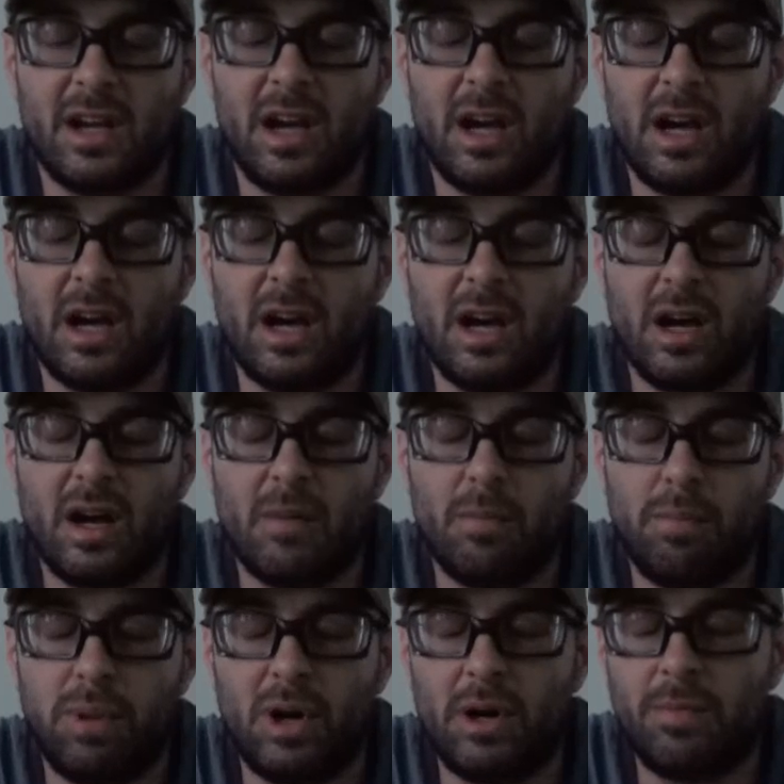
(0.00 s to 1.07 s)
Uh,
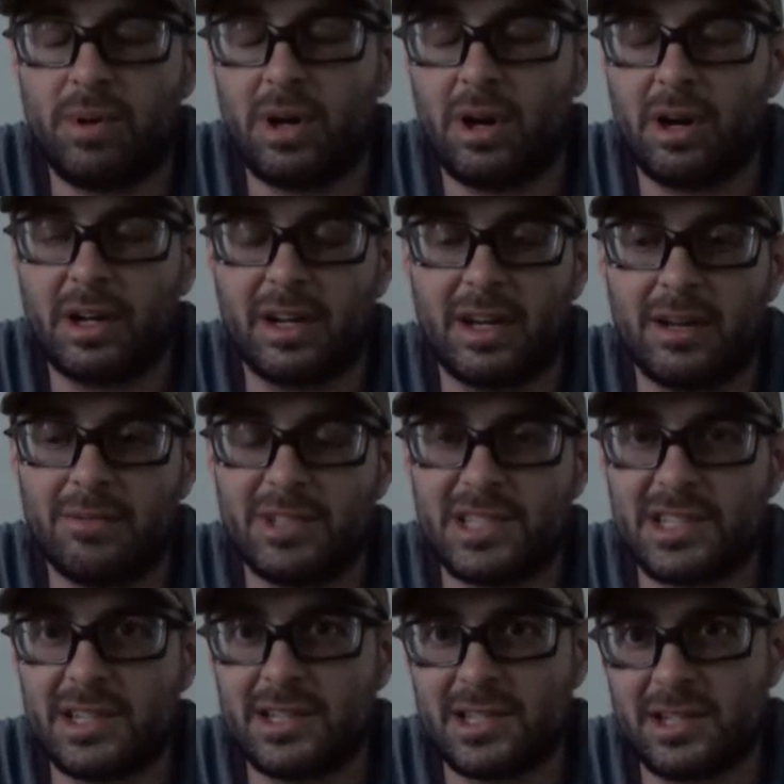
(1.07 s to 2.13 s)
ballpark, I would
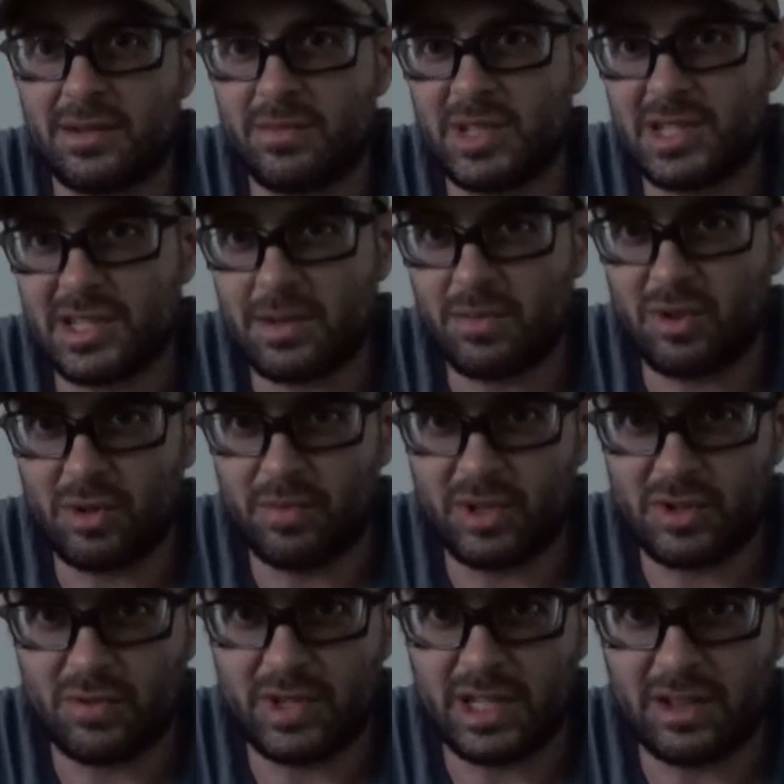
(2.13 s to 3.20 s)
say, is going to be somewhere
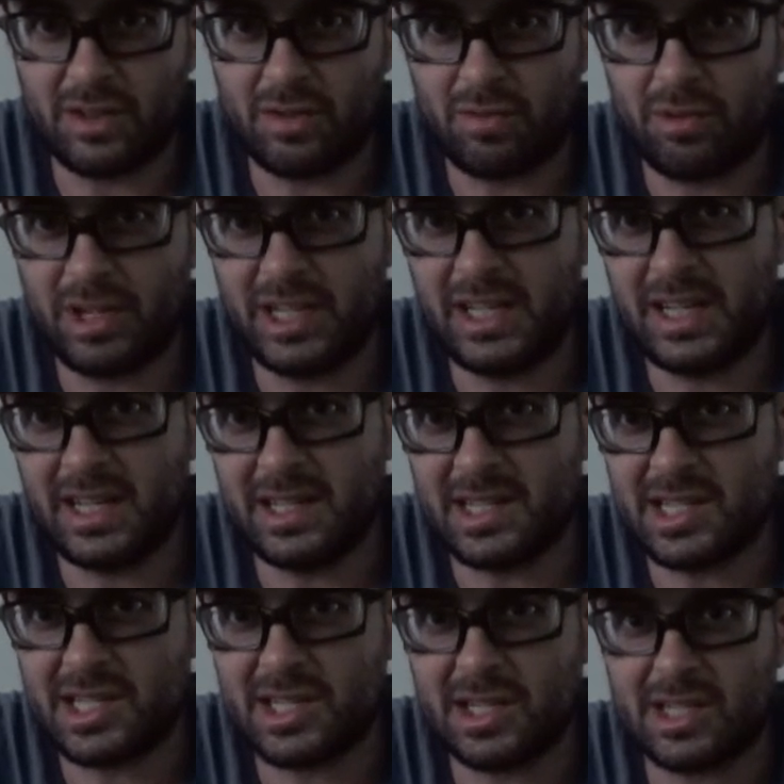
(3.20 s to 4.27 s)
between three
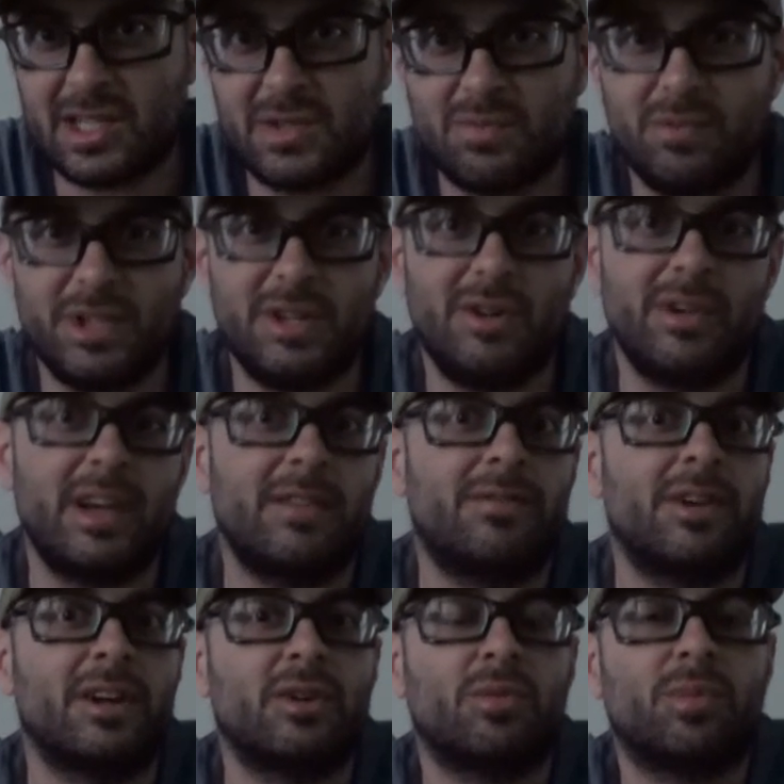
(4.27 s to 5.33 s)
and six. We don't have
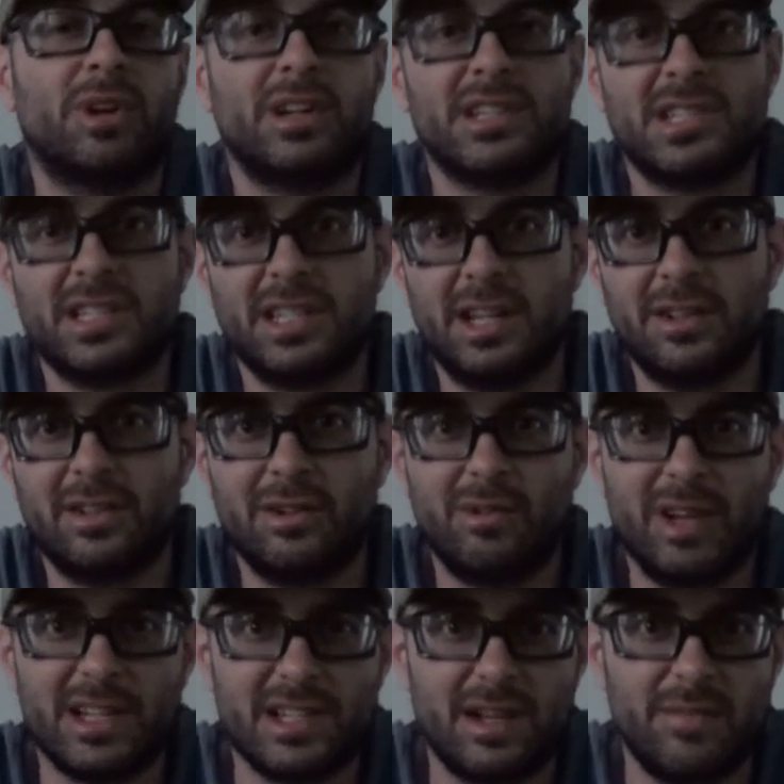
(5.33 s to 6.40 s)
final pricing yet,
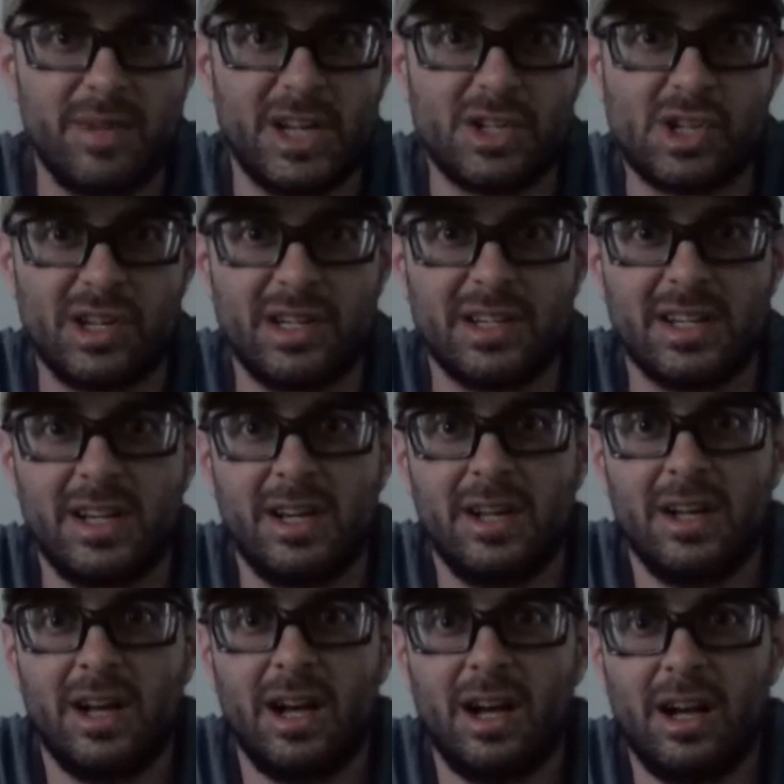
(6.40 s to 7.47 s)
though, as I mentioned.
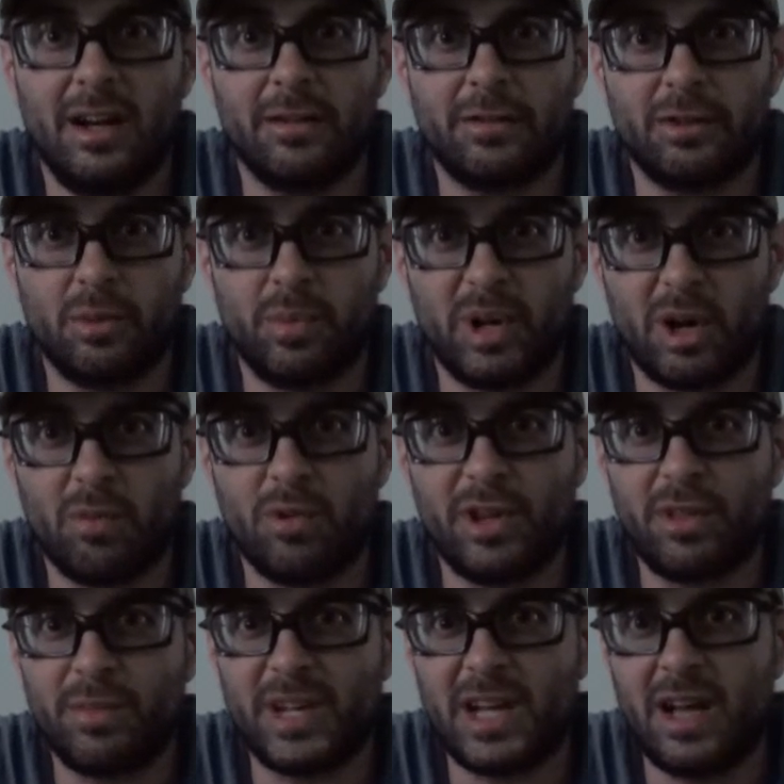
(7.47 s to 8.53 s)
Uh, so bear
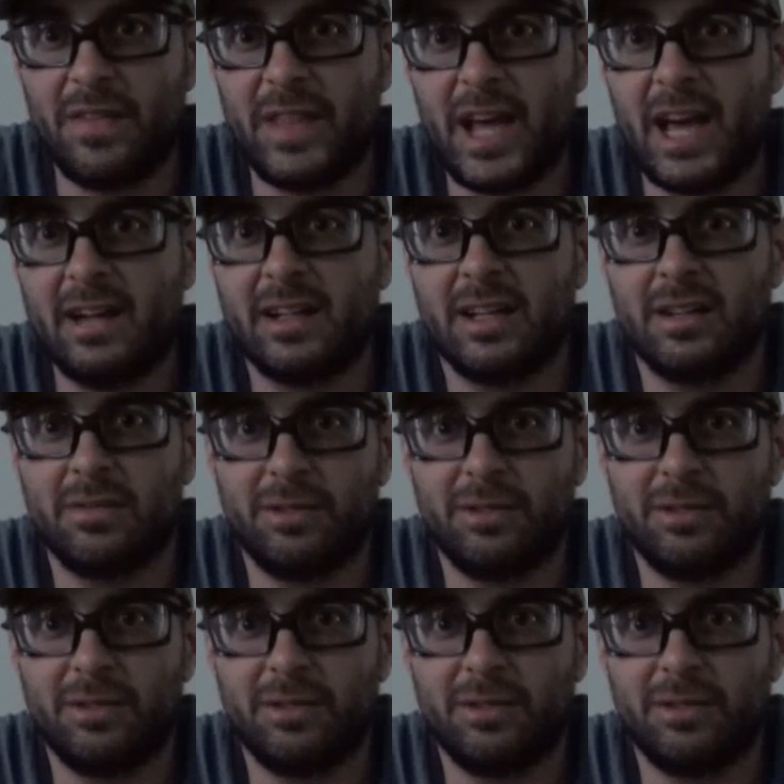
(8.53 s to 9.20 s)
with me on that.